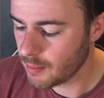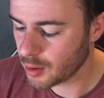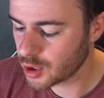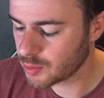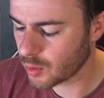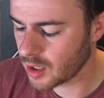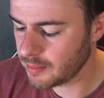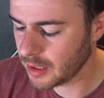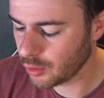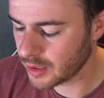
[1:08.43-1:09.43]
because we're going to
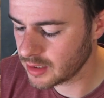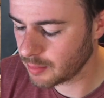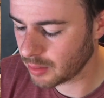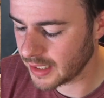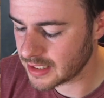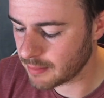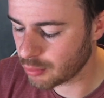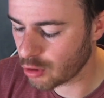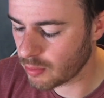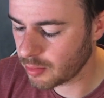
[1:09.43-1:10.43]
be looking to place it
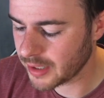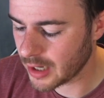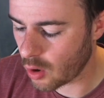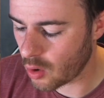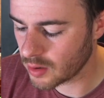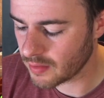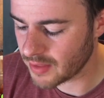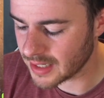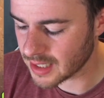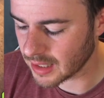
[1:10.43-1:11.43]
probably on
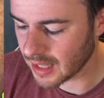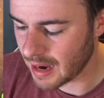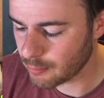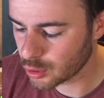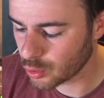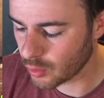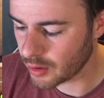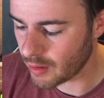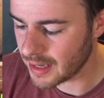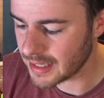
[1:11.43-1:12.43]
this
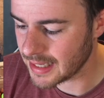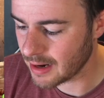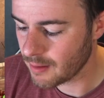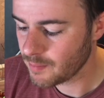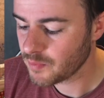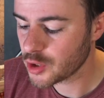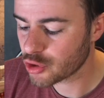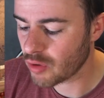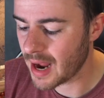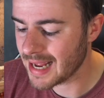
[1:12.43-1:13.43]
laboratory right here to
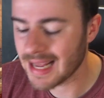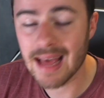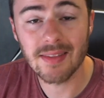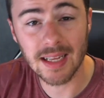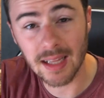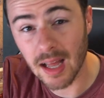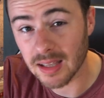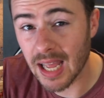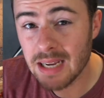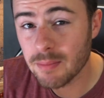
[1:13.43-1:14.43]
try and get the
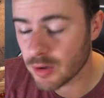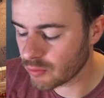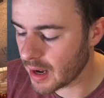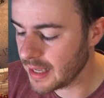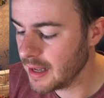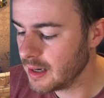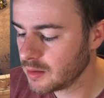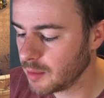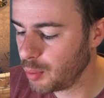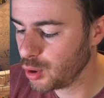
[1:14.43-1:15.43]
alignment right
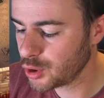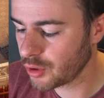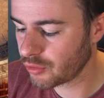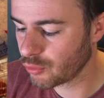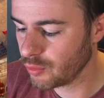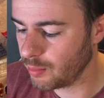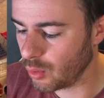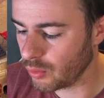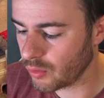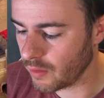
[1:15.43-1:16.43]
to push through
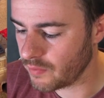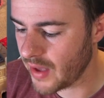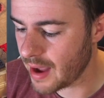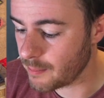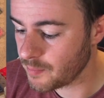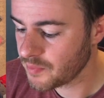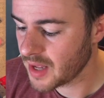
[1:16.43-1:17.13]
both of them.